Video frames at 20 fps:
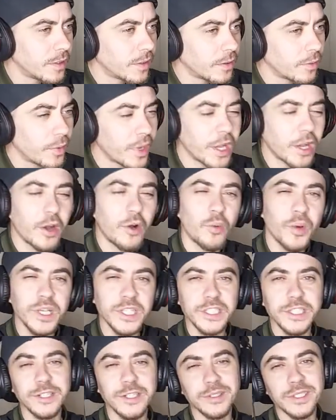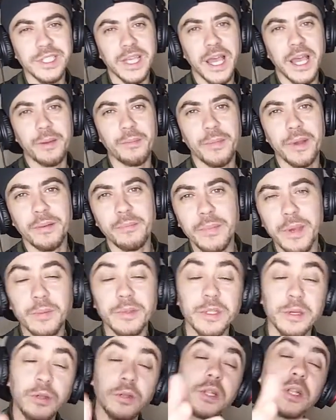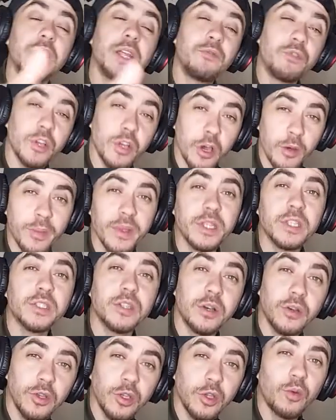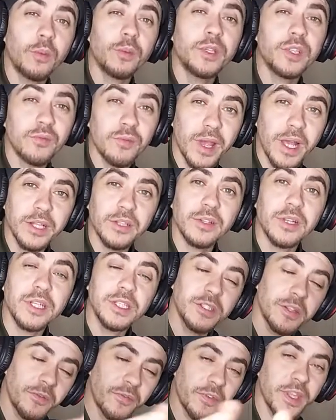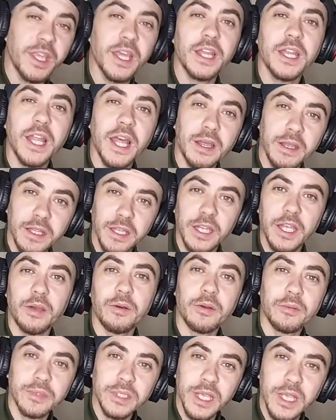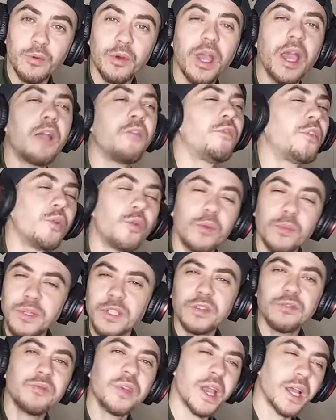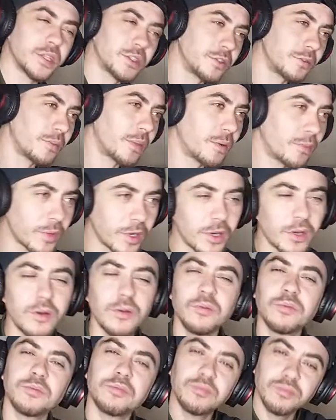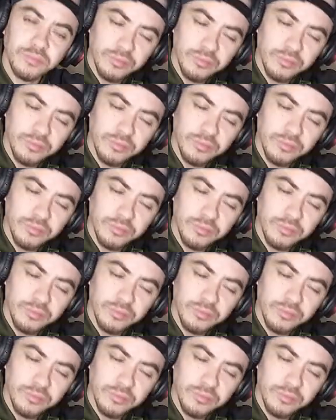we ain't gonna waste no time, man, remember to leave your comments, though, who you want me to react to, let's not forget that, you get what I'm saying, whatever you want me to react to, man, we're gonna